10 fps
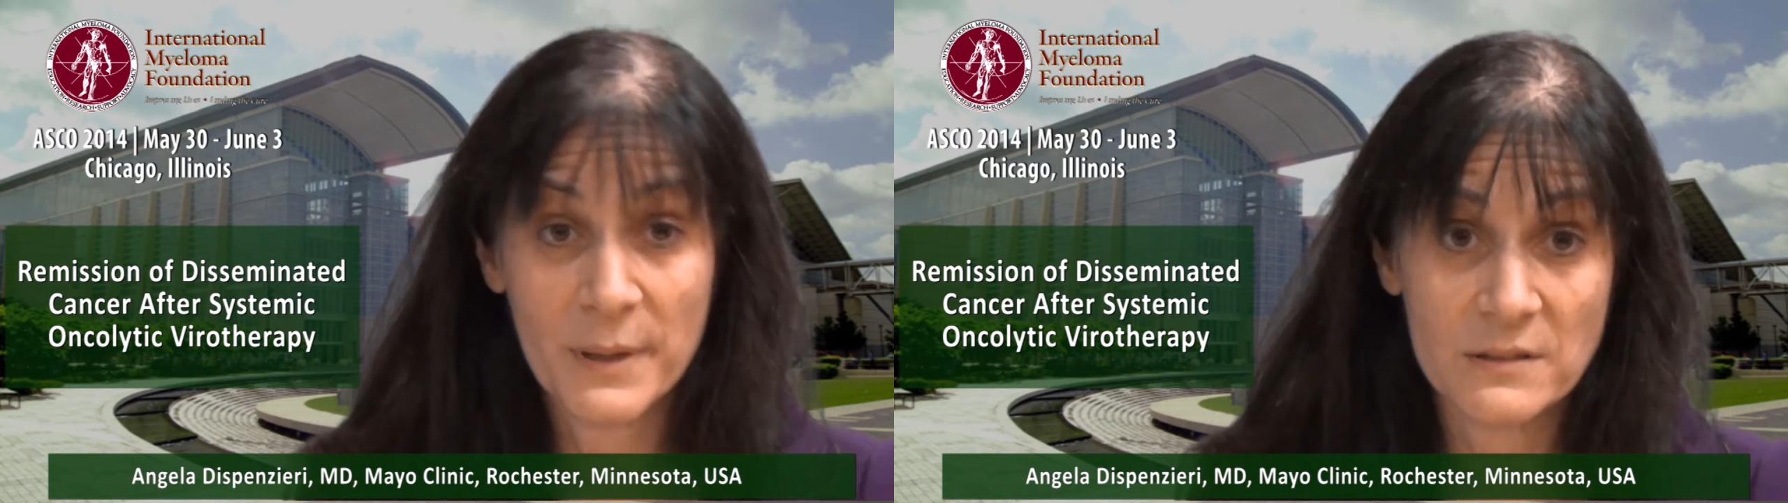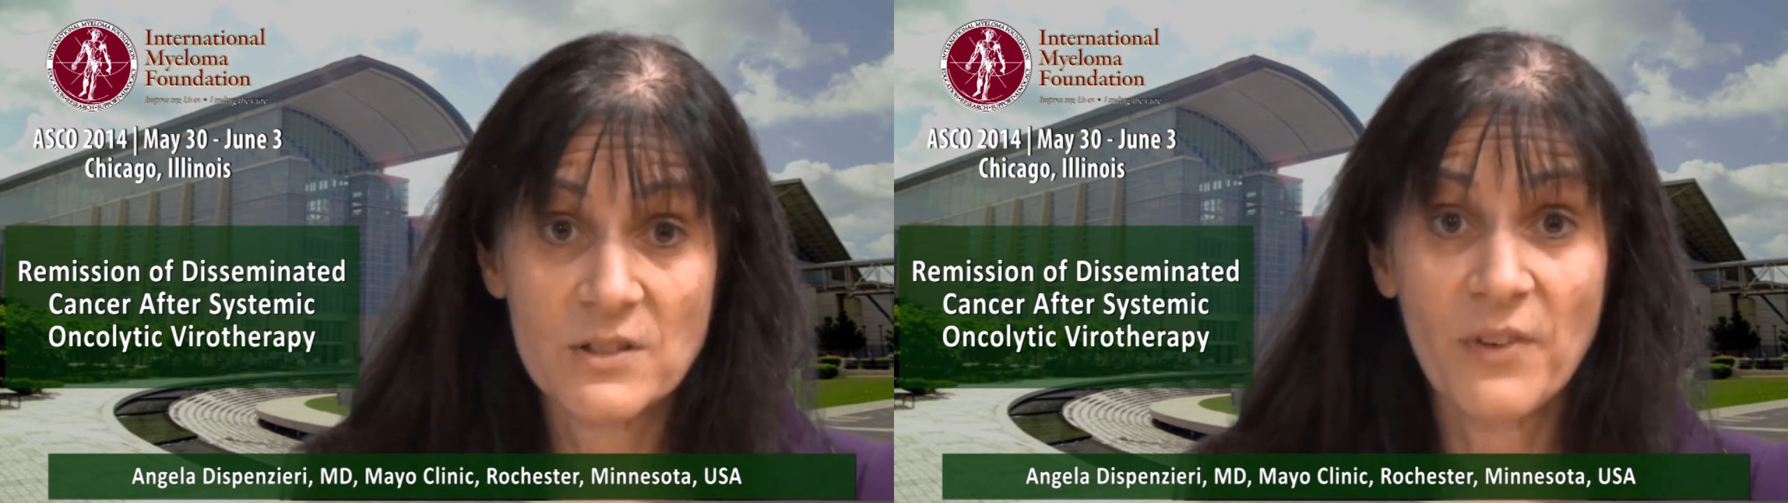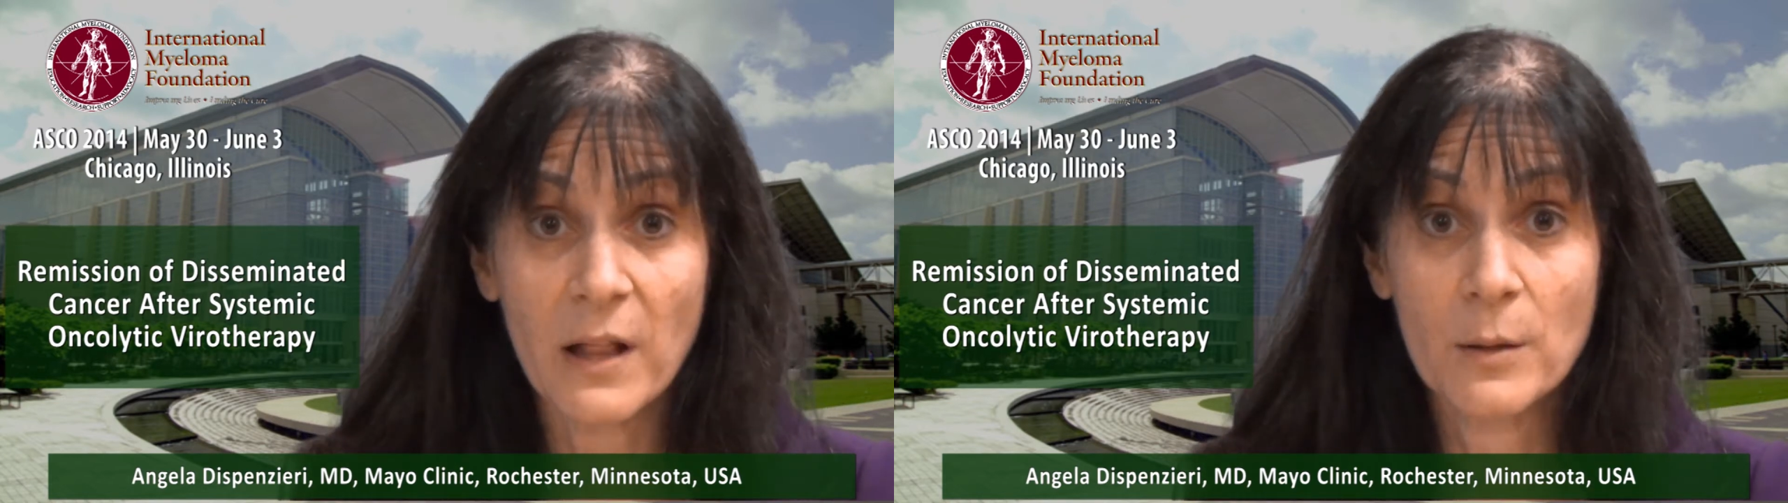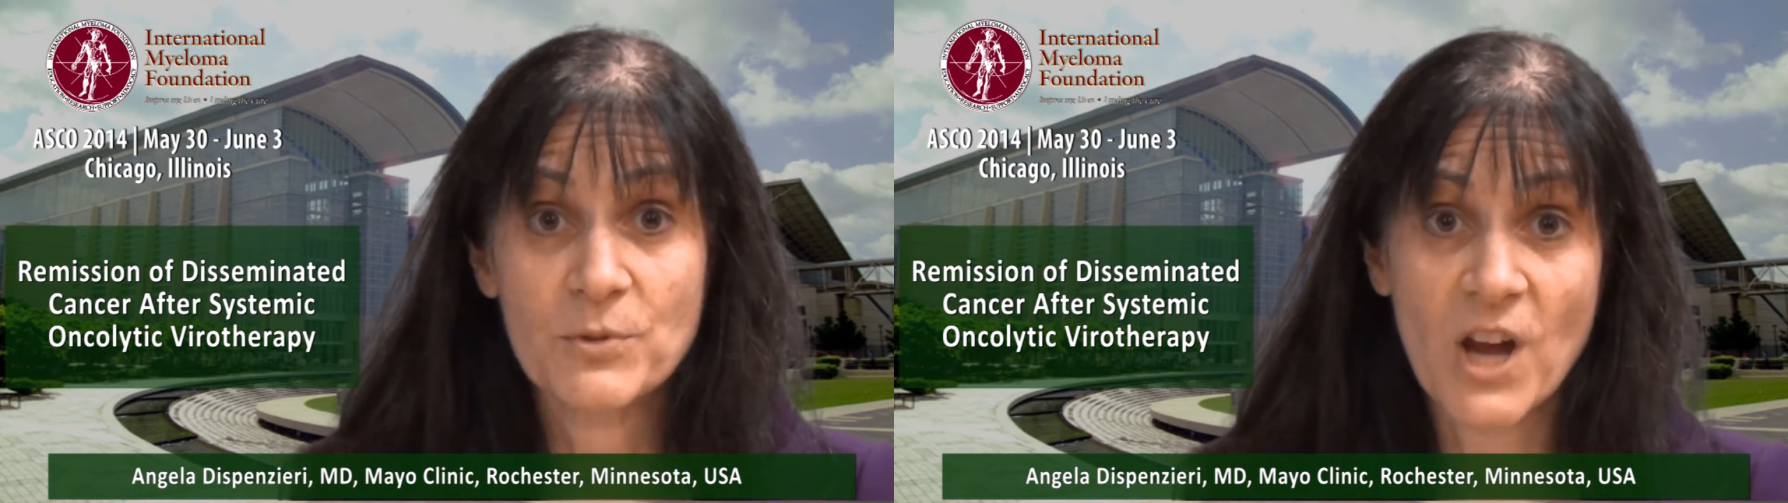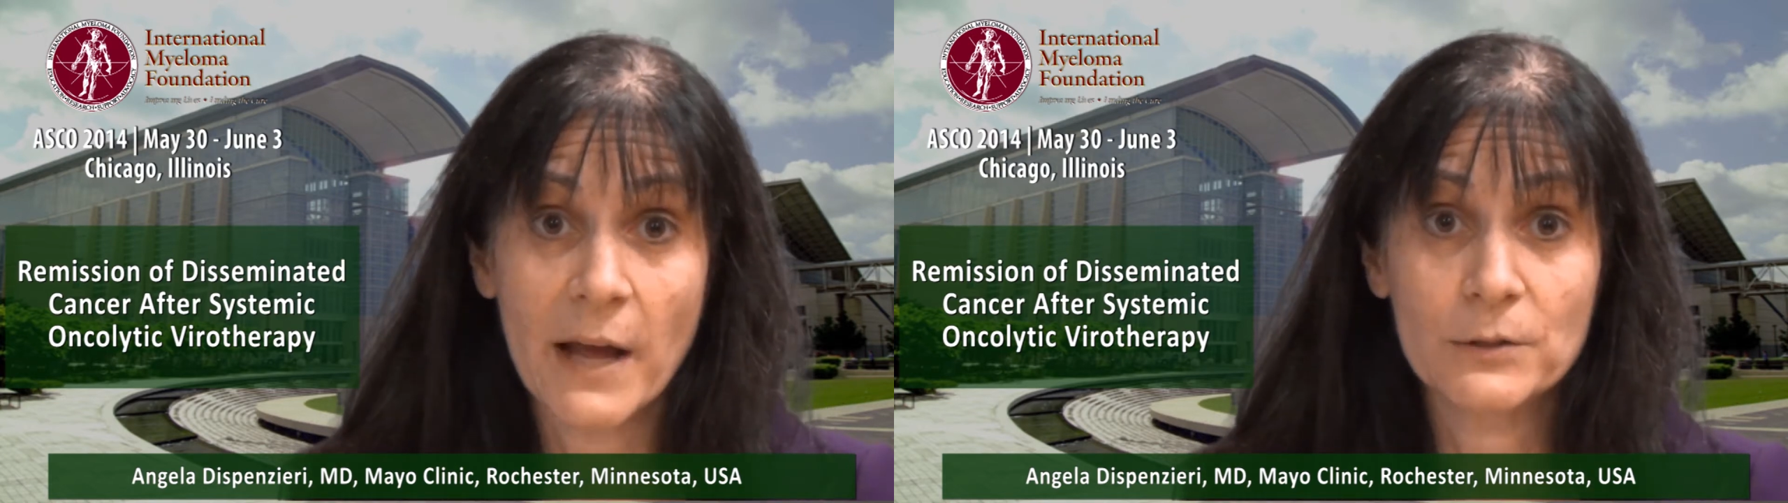but
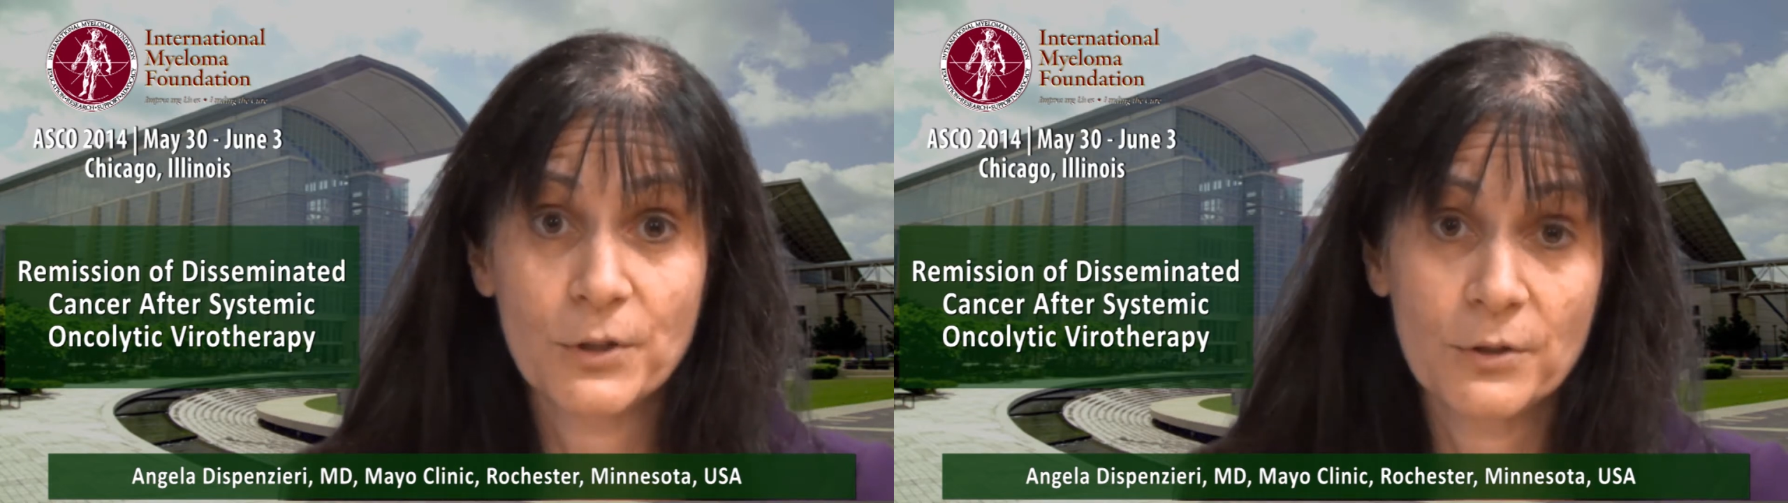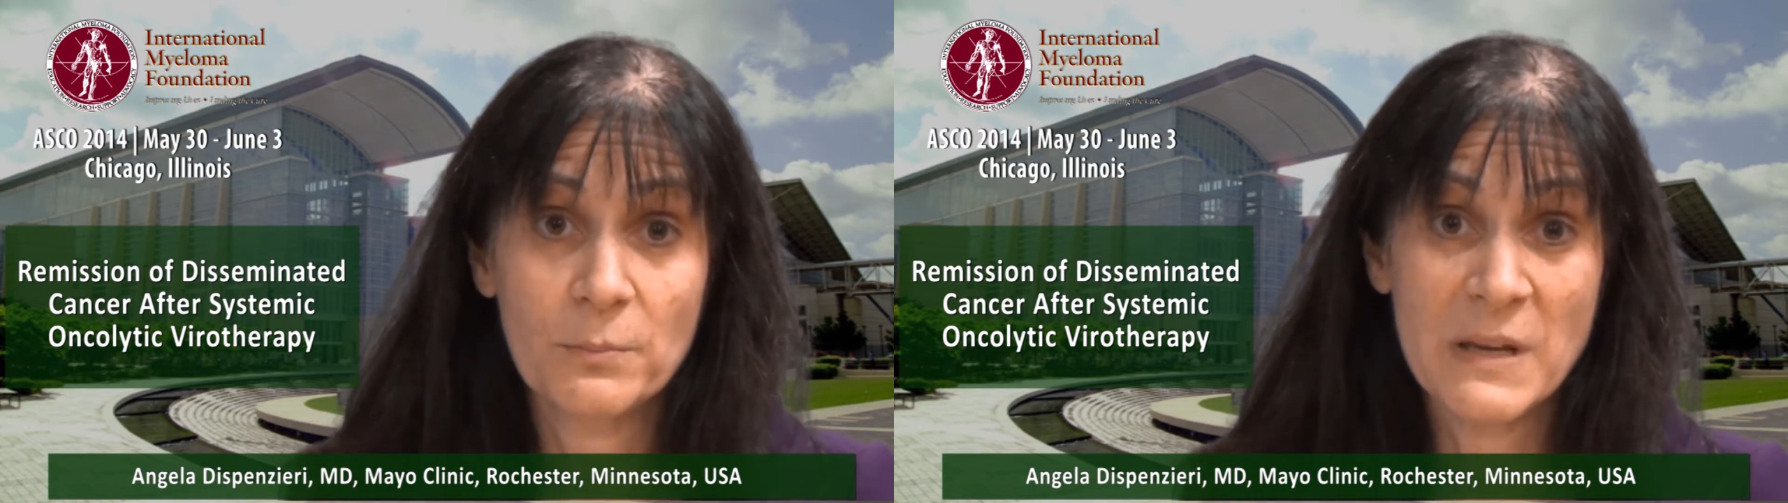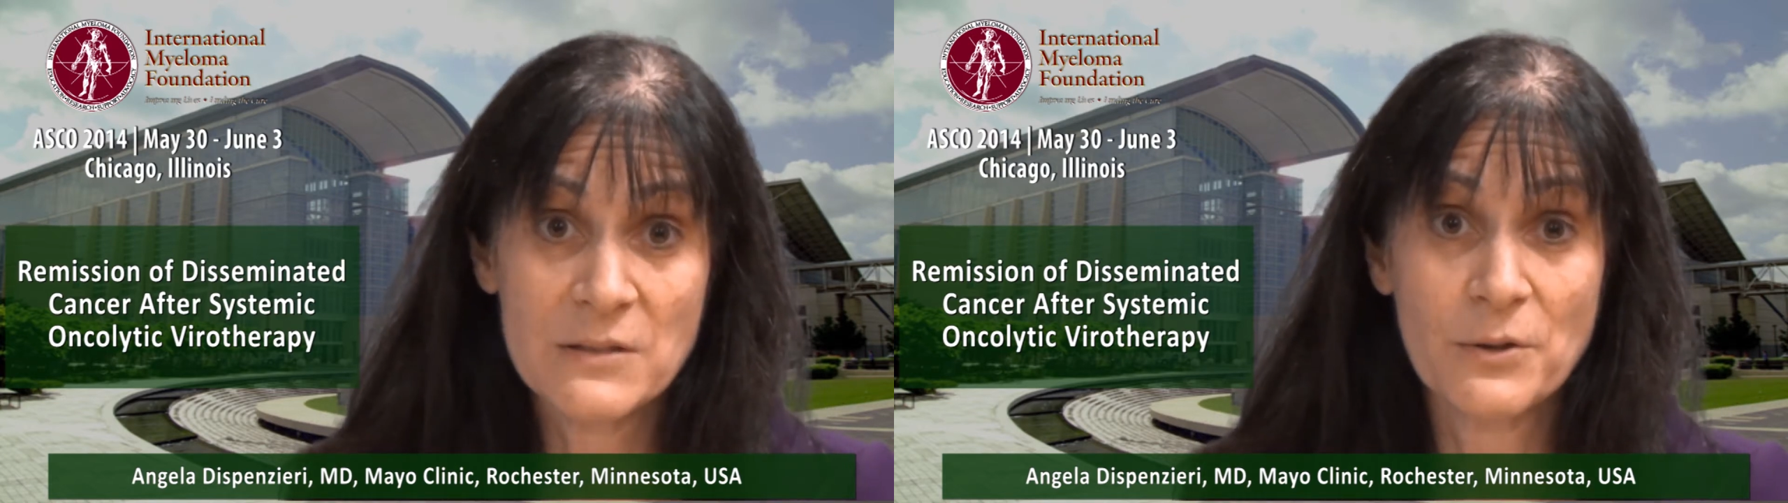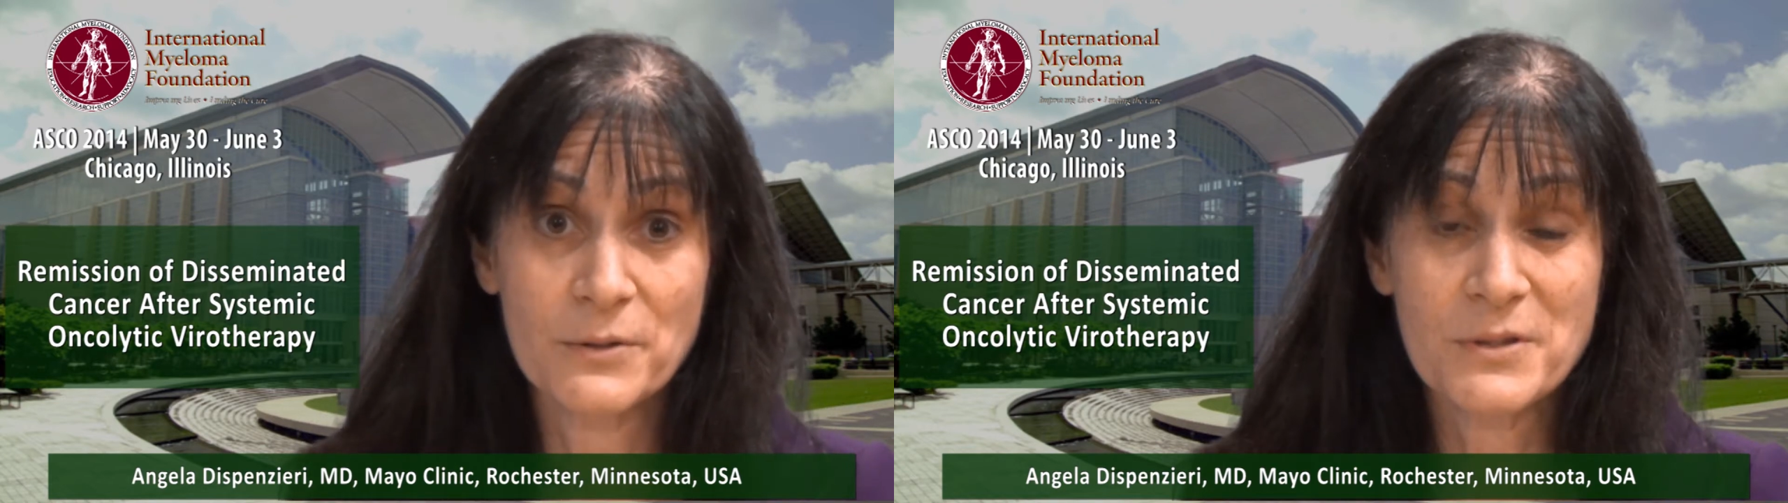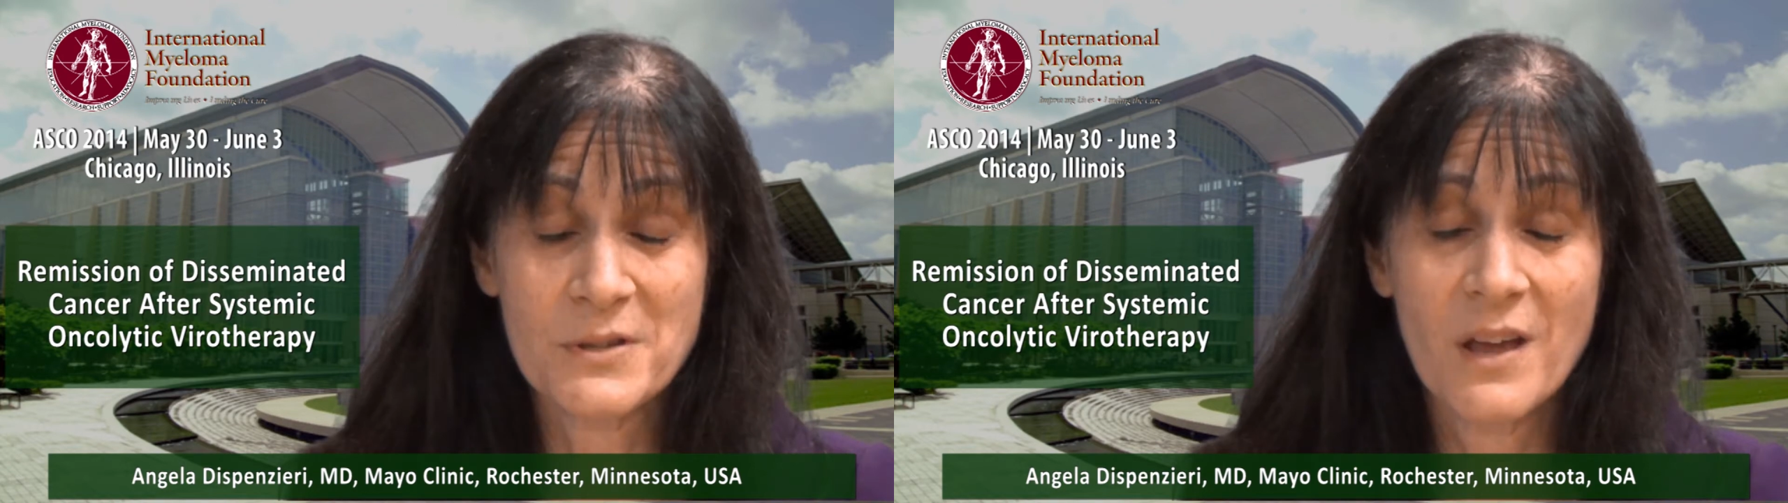developed childhood
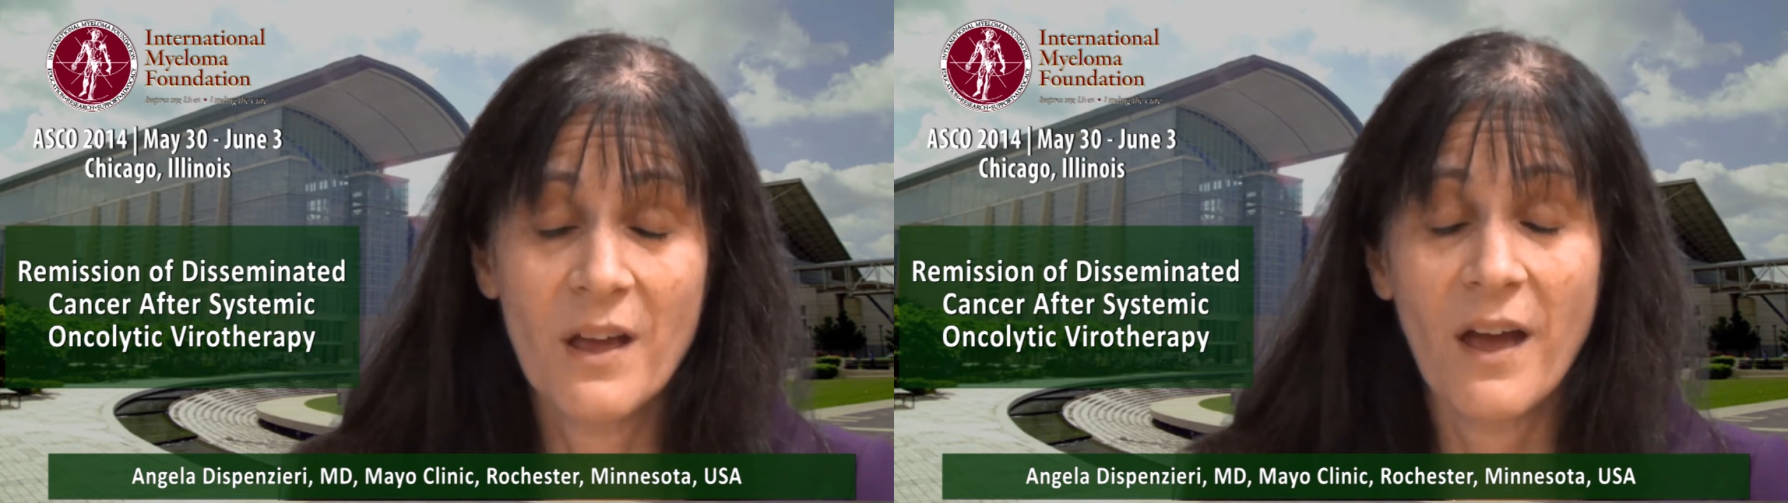measles,